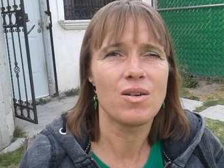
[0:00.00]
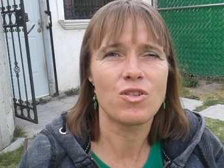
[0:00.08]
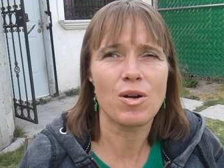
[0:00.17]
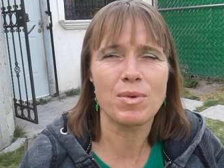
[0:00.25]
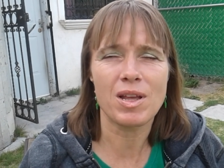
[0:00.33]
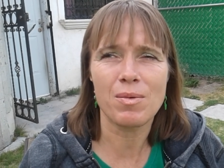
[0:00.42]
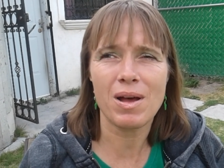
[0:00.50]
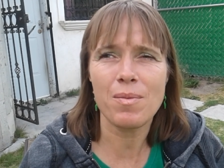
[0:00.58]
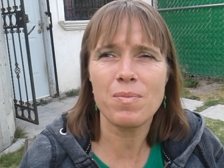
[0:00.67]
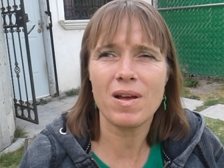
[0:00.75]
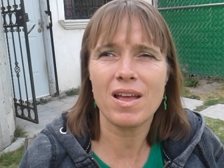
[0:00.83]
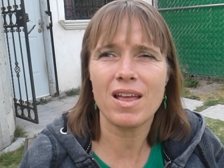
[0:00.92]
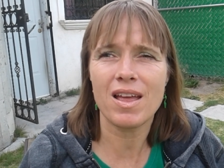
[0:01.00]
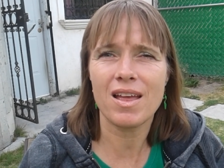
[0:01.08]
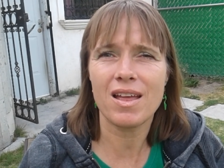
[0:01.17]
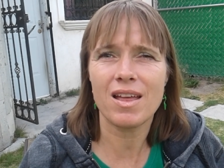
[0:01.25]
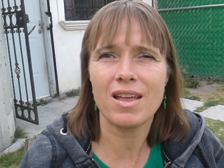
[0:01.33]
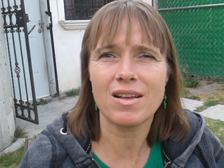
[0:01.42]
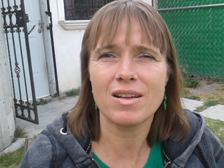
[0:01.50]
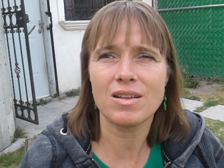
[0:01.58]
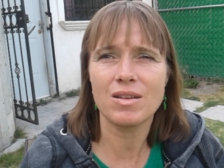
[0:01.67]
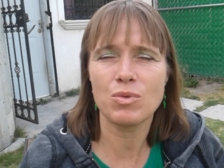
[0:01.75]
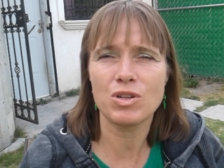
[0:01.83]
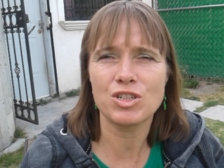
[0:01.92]
from kebab,
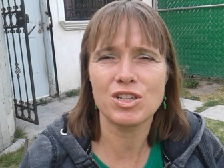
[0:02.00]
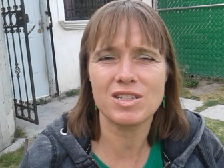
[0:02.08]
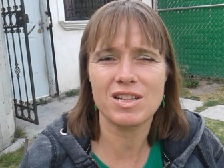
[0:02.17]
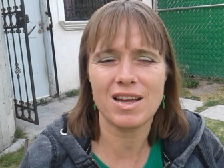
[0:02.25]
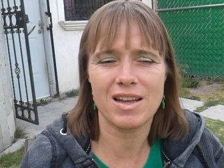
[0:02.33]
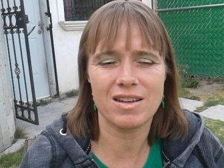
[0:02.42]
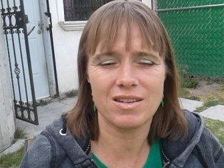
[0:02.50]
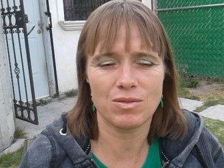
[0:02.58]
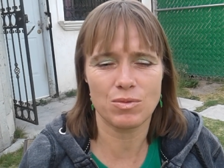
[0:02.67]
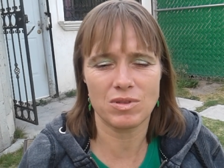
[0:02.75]
which is like